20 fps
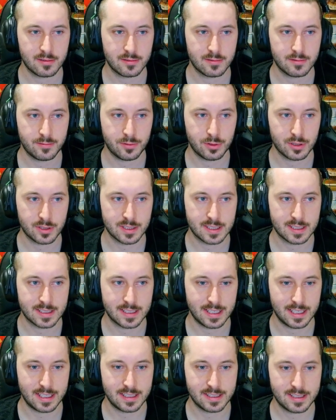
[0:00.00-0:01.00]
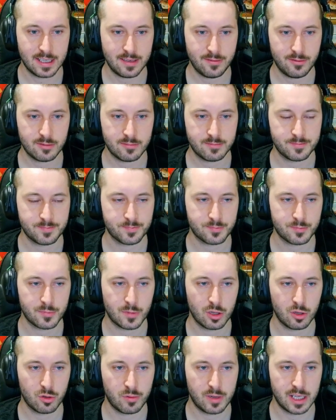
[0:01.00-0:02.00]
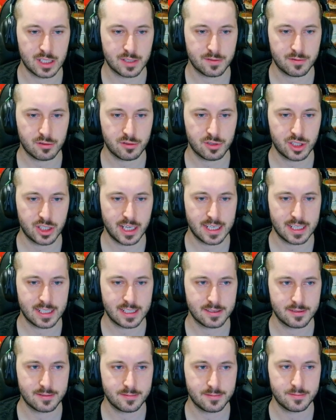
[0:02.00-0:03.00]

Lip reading: Forced is king e7, queen h4 check,